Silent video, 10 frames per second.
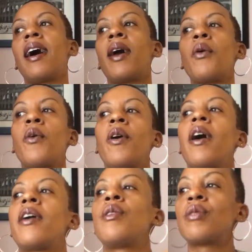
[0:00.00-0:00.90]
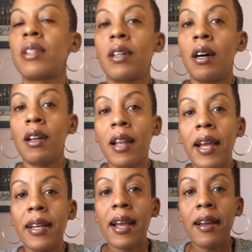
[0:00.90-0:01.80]
I use the
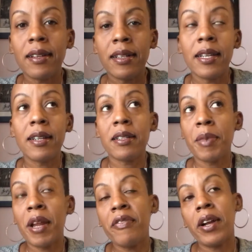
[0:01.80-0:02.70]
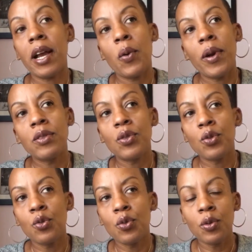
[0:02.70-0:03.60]
online calculator. As a matter of fact, I went
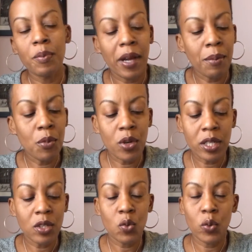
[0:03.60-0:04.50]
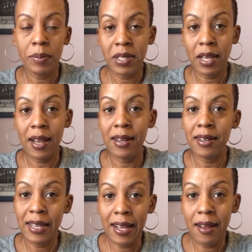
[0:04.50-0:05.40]
to my mortgage website
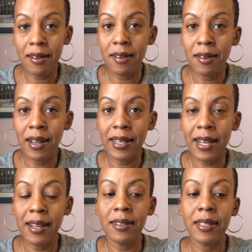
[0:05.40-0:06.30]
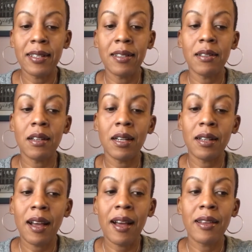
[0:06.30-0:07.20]
and they had an online calculator, and
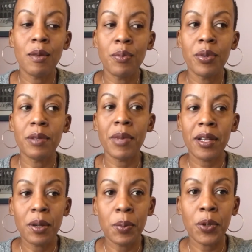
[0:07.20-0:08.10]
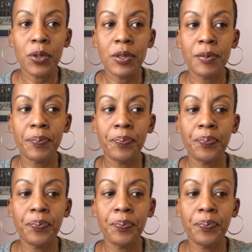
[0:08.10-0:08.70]
I input my numbers.